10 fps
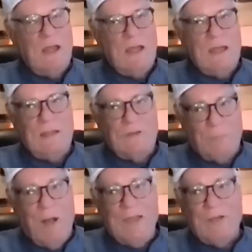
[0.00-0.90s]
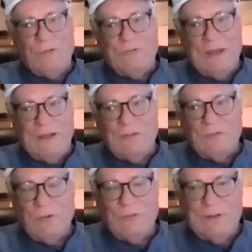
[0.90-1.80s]
it's my understanding
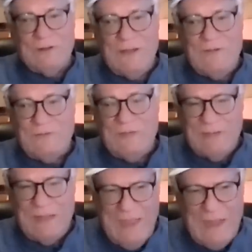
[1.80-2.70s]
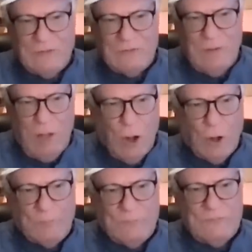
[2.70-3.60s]
that there's at least 8
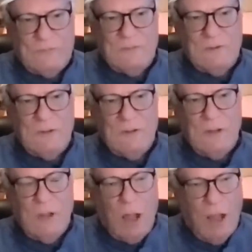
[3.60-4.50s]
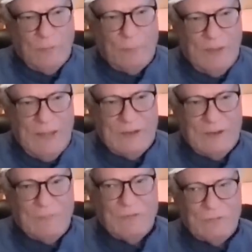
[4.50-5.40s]
HAARPs on the
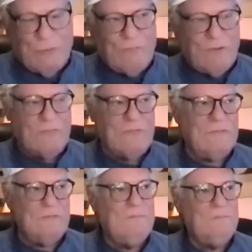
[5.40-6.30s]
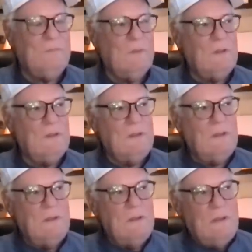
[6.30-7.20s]
planet, on the surface.
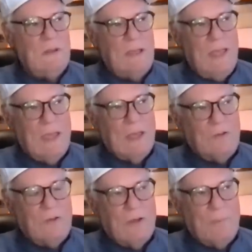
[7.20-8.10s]
And